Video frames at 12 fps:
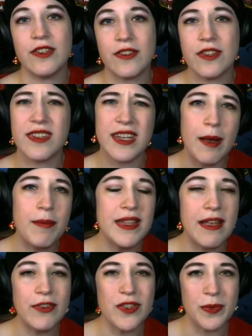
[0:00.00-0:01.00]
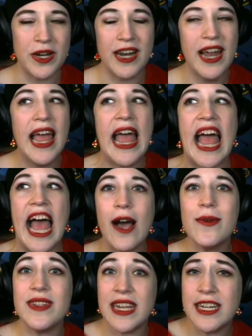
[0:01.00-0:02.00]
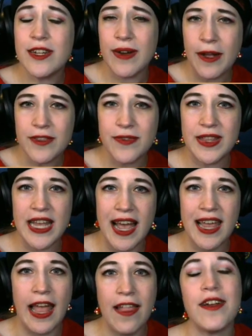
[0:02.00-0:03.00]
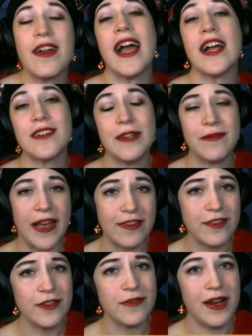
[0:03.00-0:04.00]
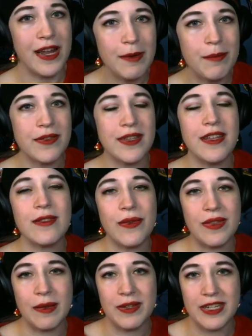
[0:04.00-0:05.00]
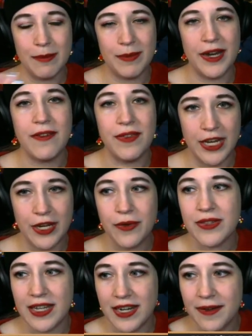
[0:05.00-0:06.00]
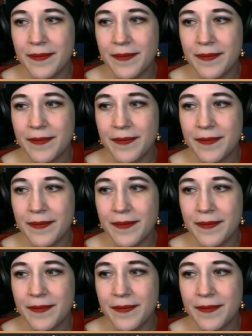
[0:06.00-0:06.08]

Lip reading: So there's a couple levels where outdated routes for the IL are actually faster for any %, so I was able to compare videos there.